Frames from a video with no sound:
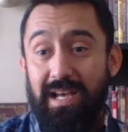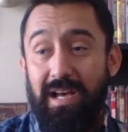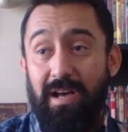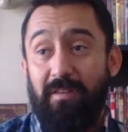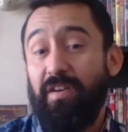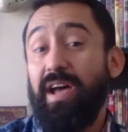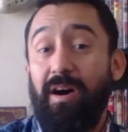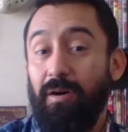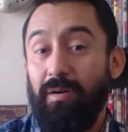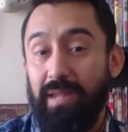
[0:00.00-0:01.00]
of
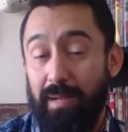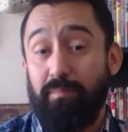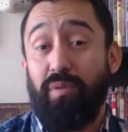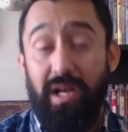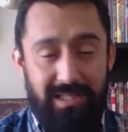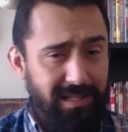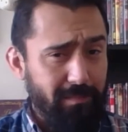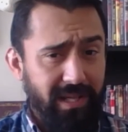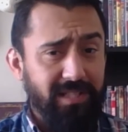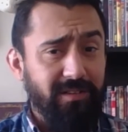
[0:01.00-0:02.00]
hell, like brought to the
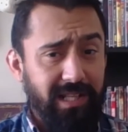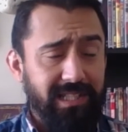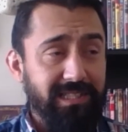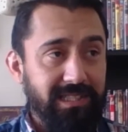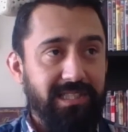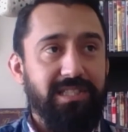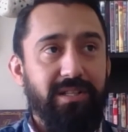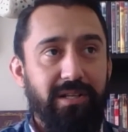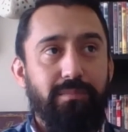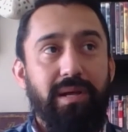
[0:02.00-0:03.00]
big screen. Like, this is a
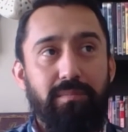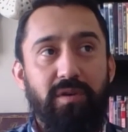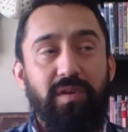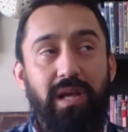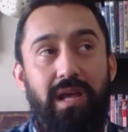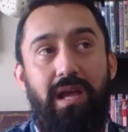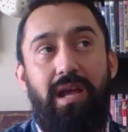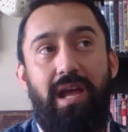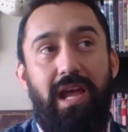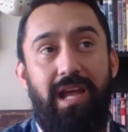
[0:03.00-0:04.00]
studio-made movie,
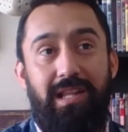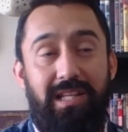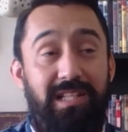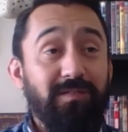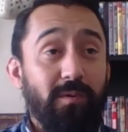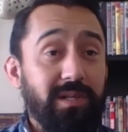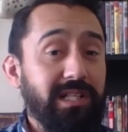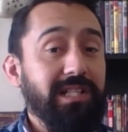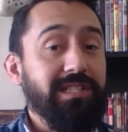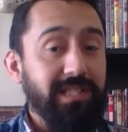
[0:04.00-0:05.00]
and these
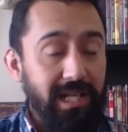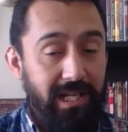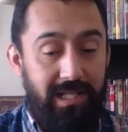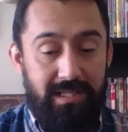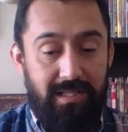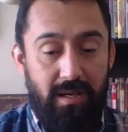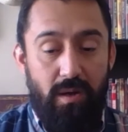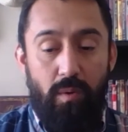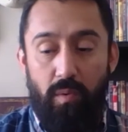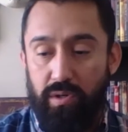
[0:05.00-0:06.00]
14 seconds
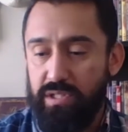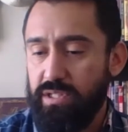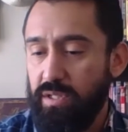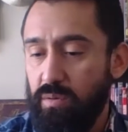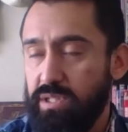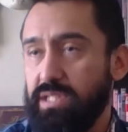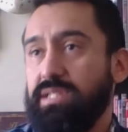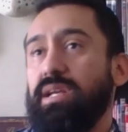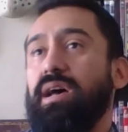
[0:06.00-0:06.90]
were so just,